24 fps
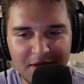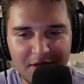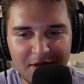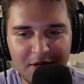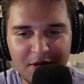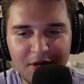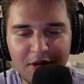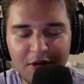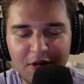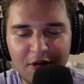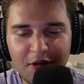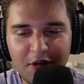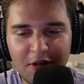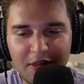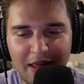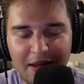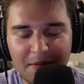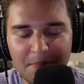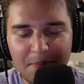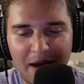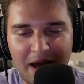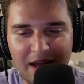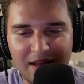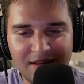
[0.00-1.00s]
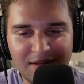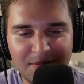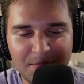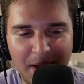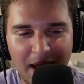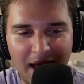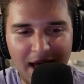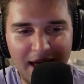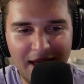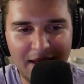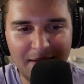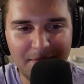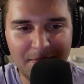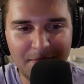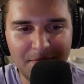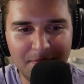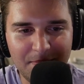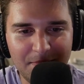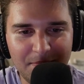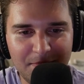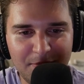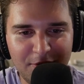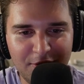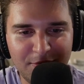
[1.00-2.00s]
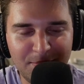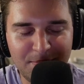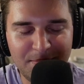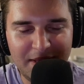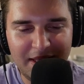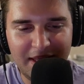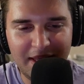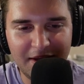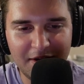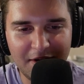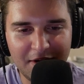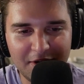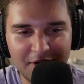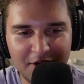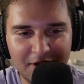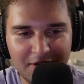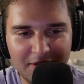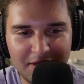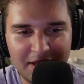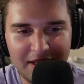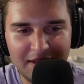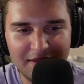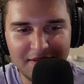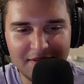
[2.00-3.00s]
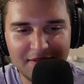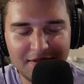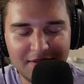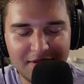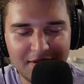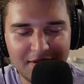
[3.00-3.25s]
No, like My Spy just being on your list.